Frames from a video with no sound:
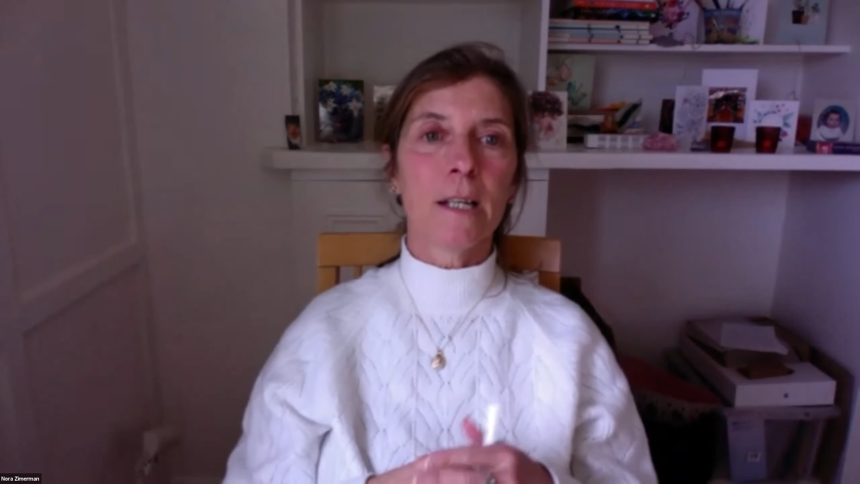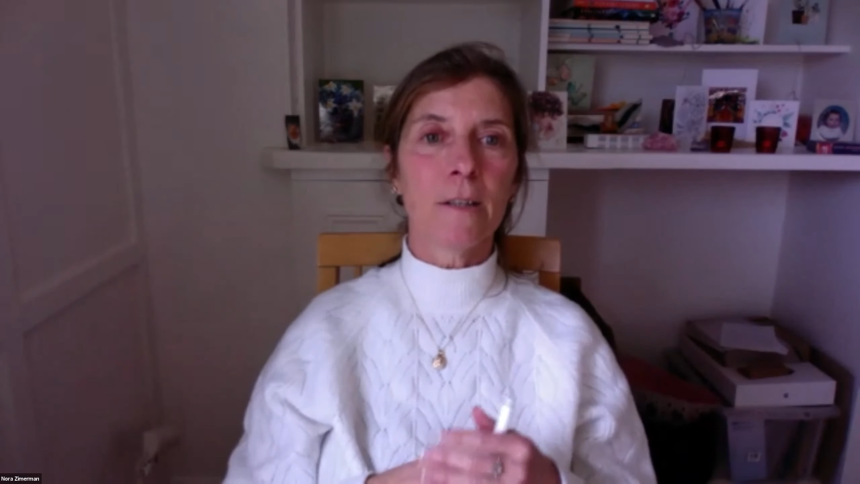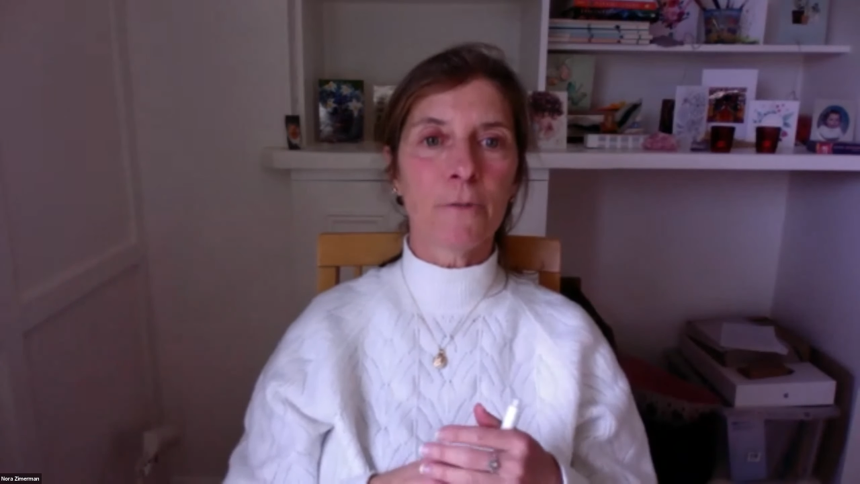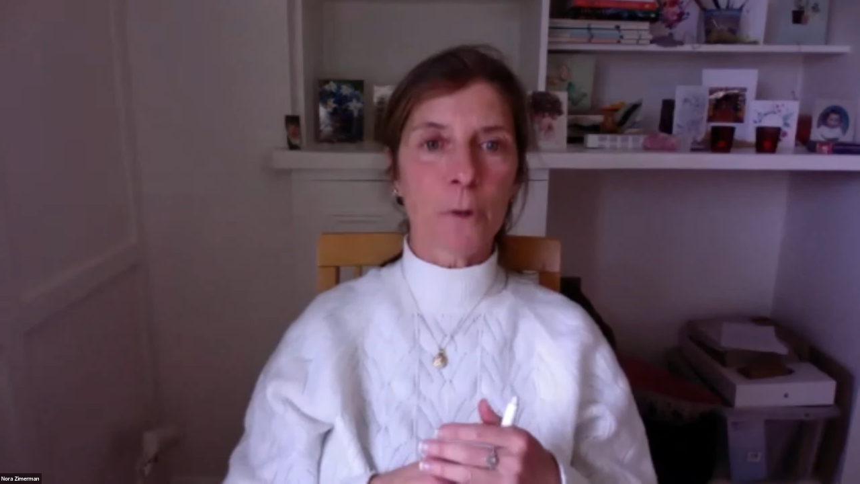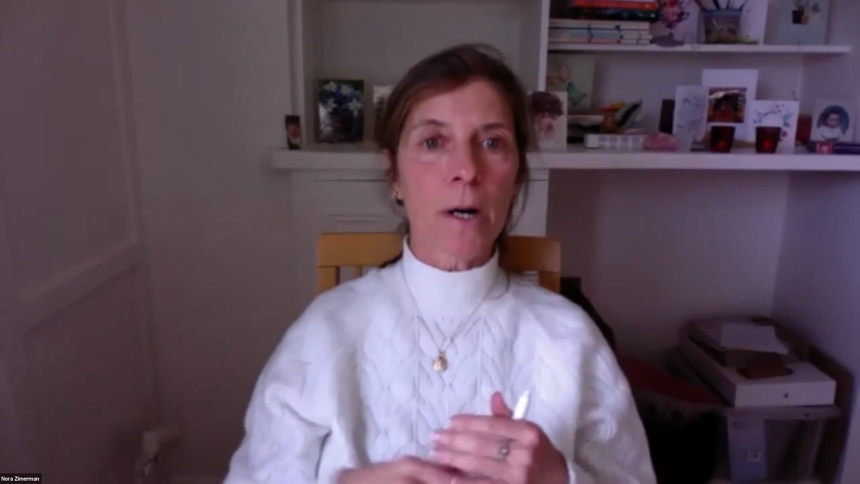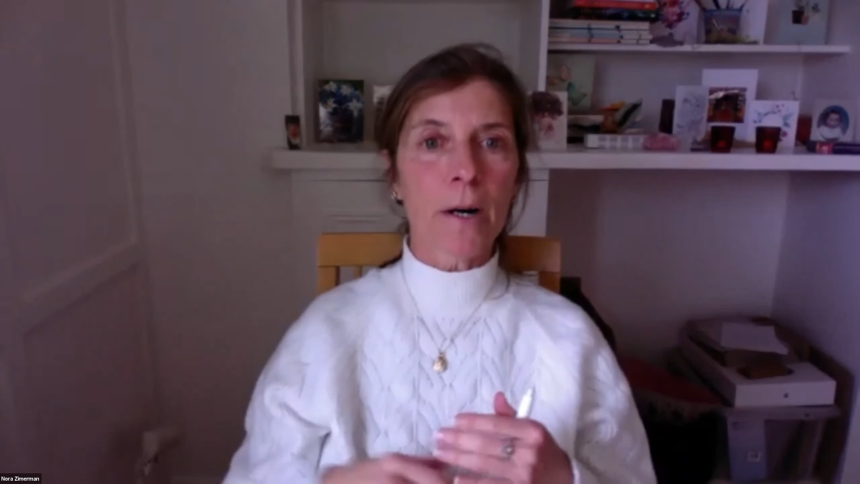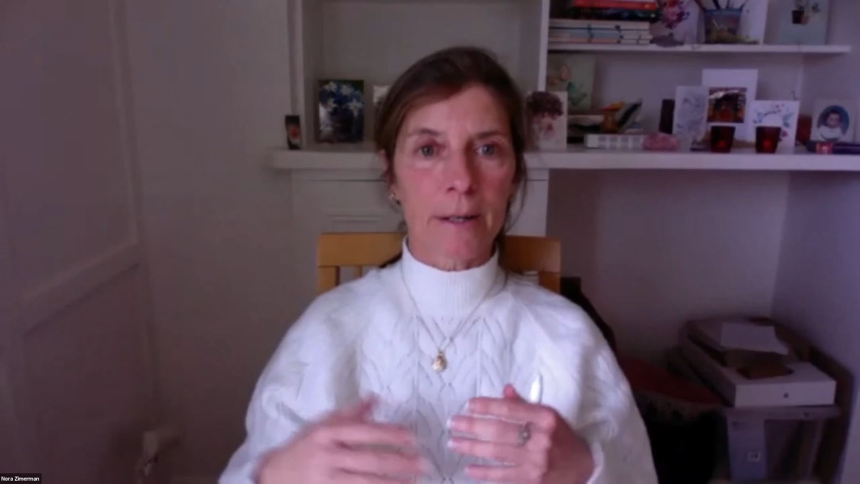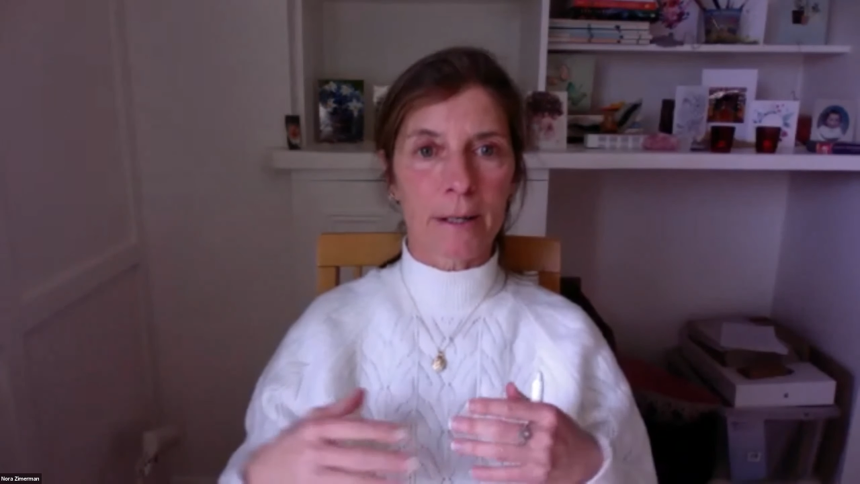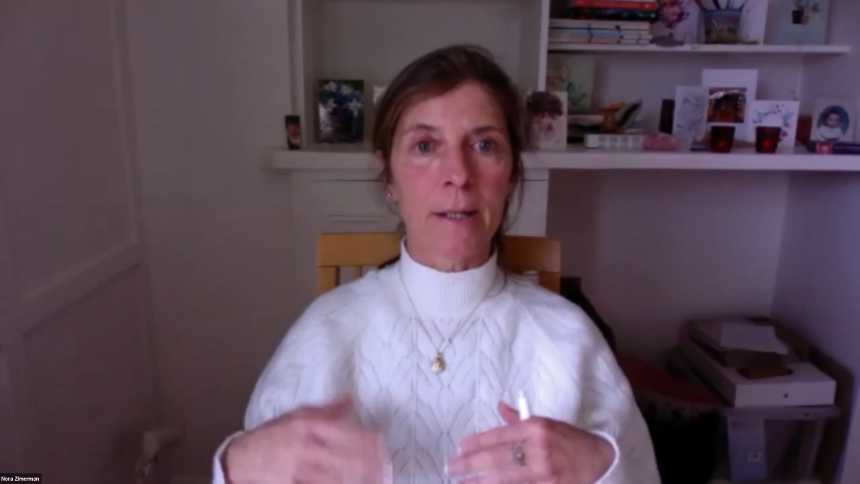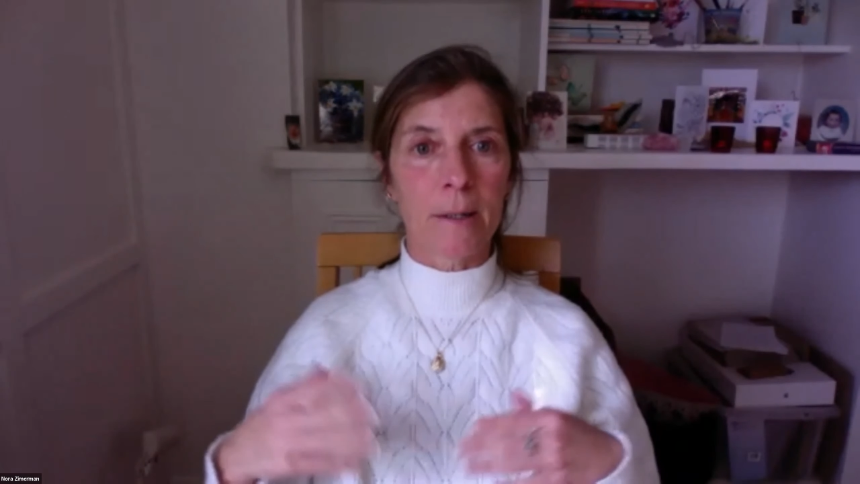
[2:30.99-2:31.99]
If you are
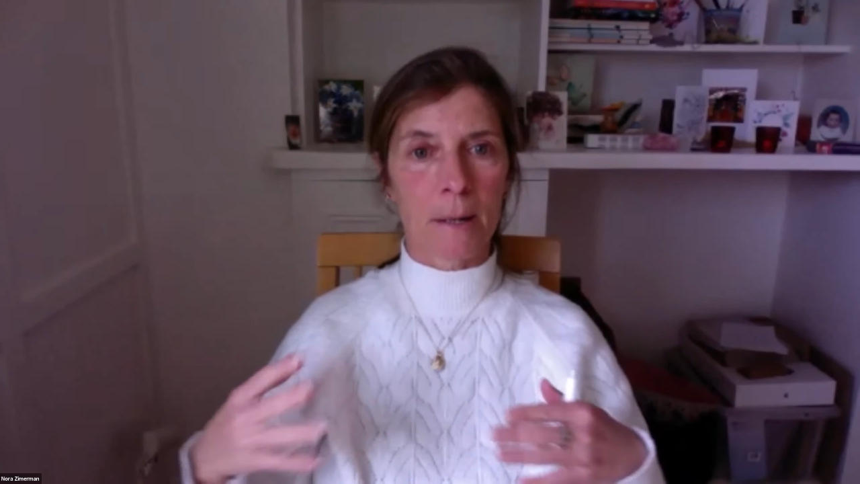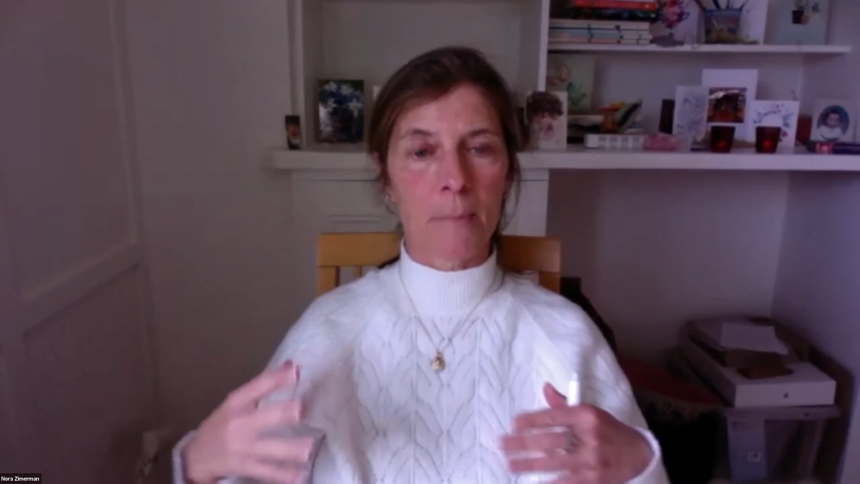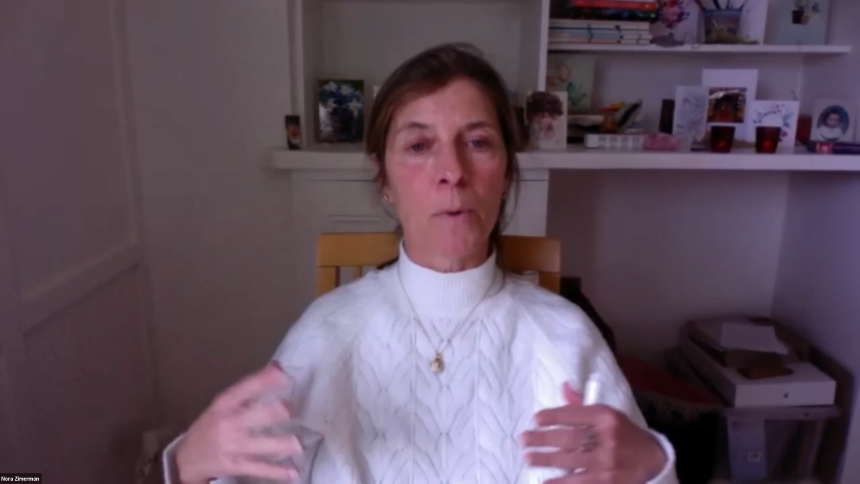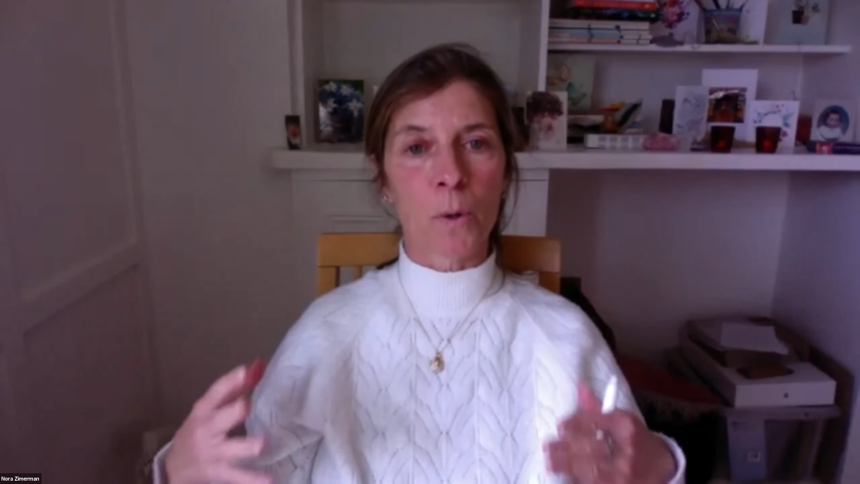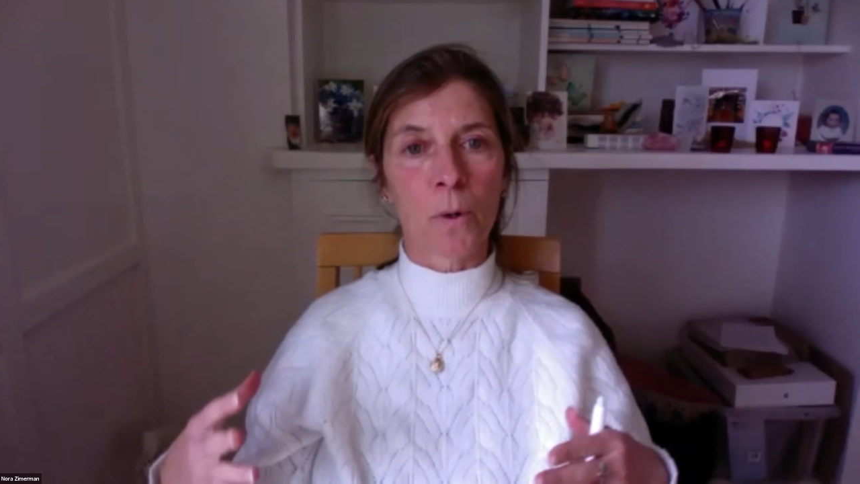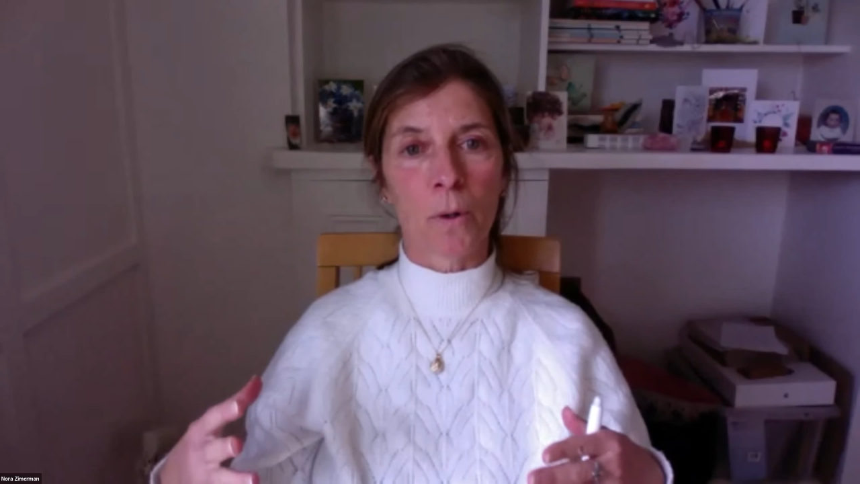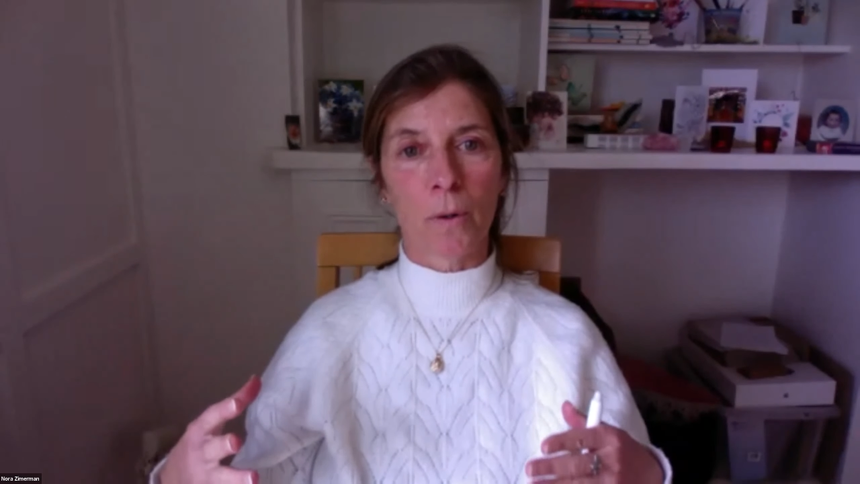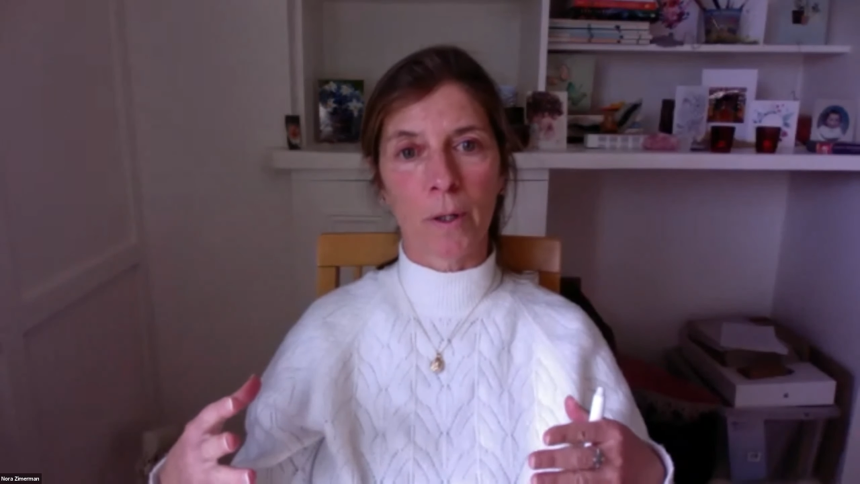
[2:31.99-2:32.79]
a more,